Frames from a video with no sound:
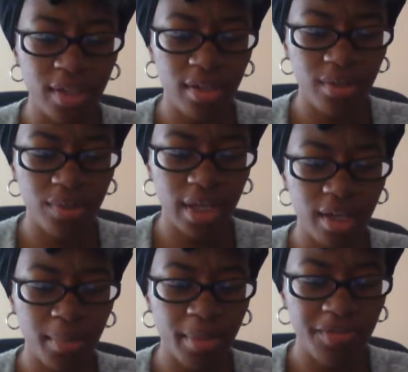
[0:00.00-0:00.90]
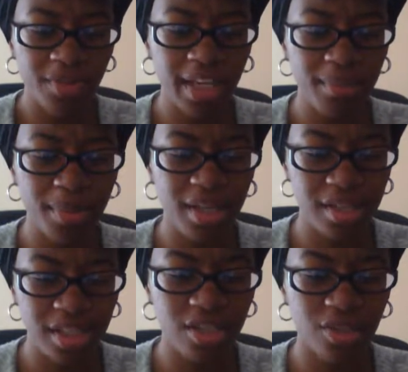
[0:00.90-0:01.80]
you know. Um, I feel like being
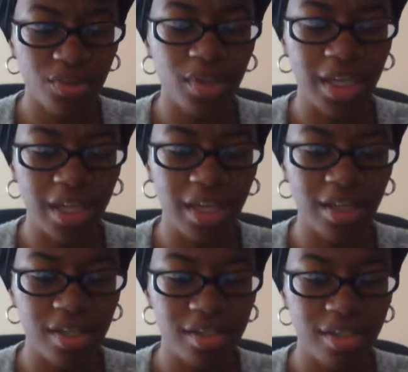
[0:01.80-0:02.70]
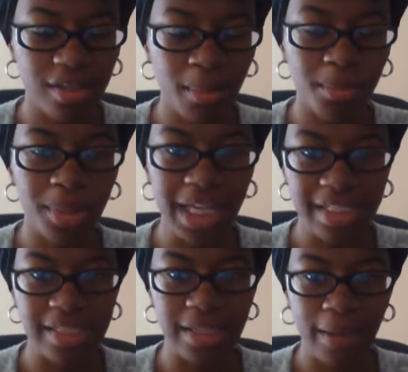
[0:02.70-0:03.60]
single again is a
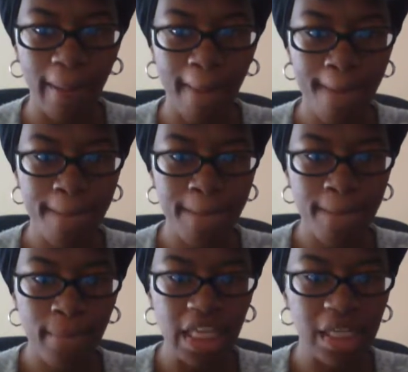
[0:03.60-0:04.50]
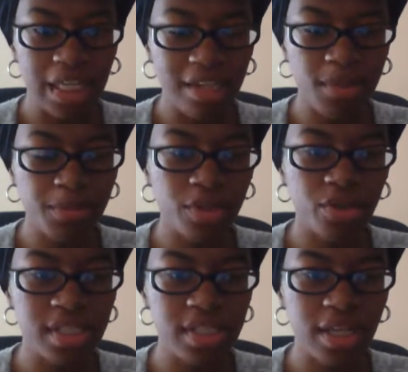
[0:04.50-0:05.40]
blessing, and a lot of people
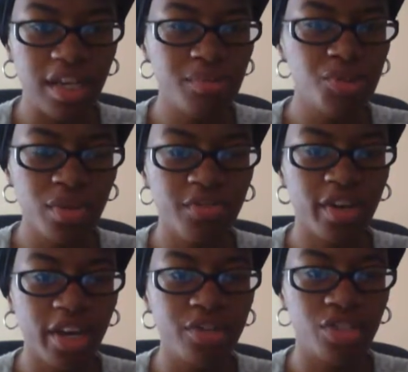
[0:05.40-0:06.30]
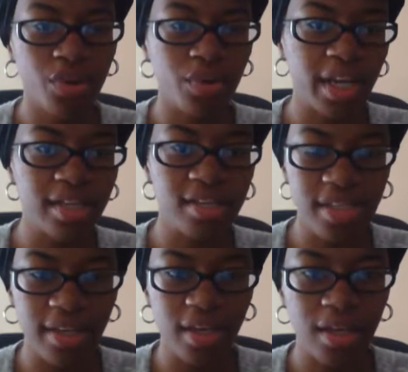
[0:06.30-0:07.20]
don't see that. I'm 25 years old, and I can
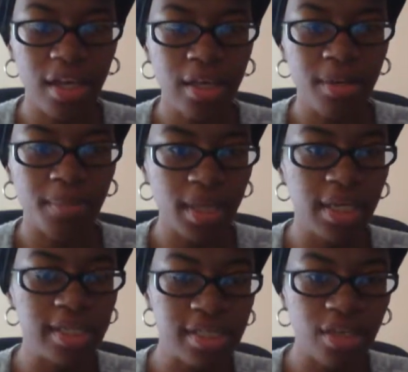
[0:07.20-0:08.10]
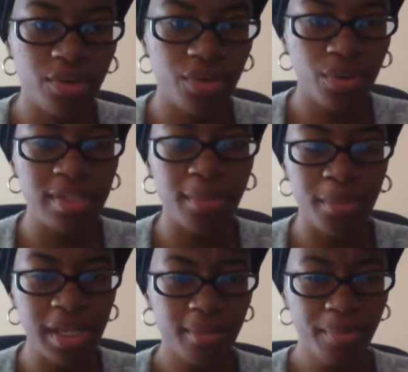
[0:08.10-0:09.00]
say being single is a
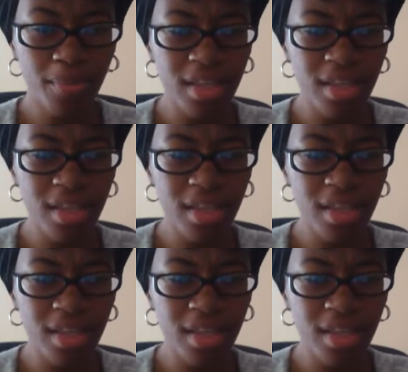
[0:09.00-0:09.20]
blessing